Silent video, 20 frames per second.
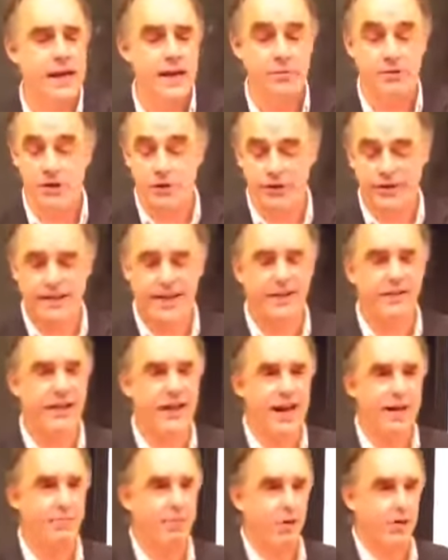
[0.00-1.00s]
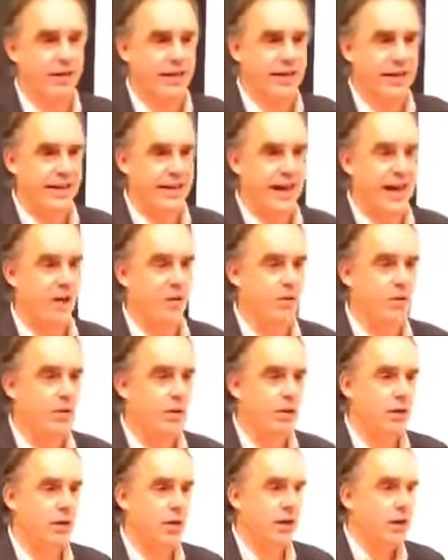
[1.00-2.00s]
And so he's given up on getting out.
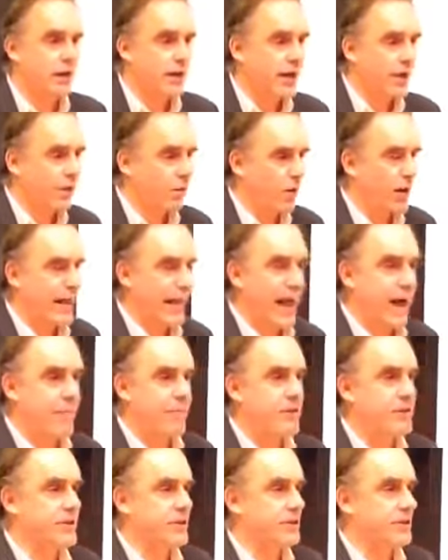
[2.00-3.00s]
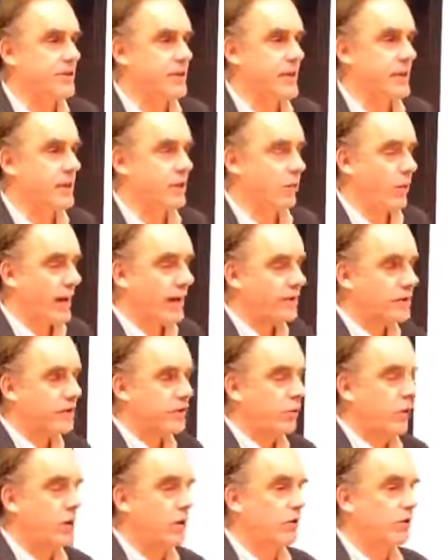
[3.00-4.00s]
Now, what happens is that the whale
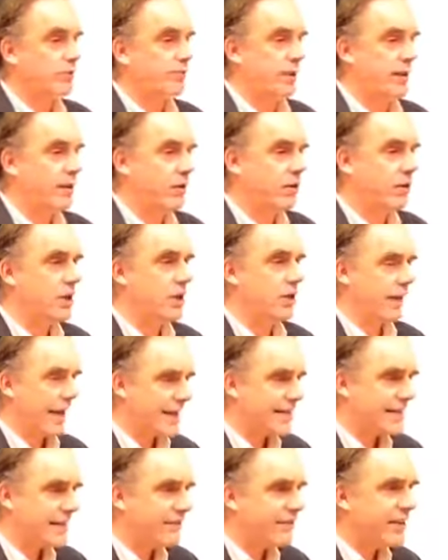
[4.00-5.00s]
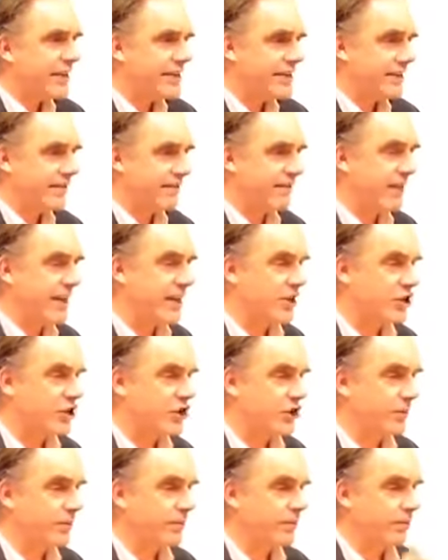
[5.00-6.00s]
swallows Pinocchio as if he's a
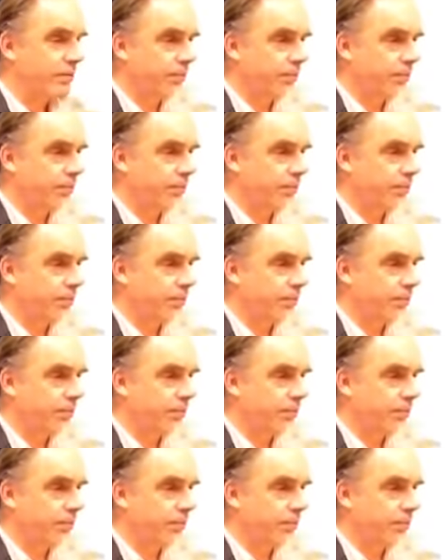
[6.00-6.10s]
fish.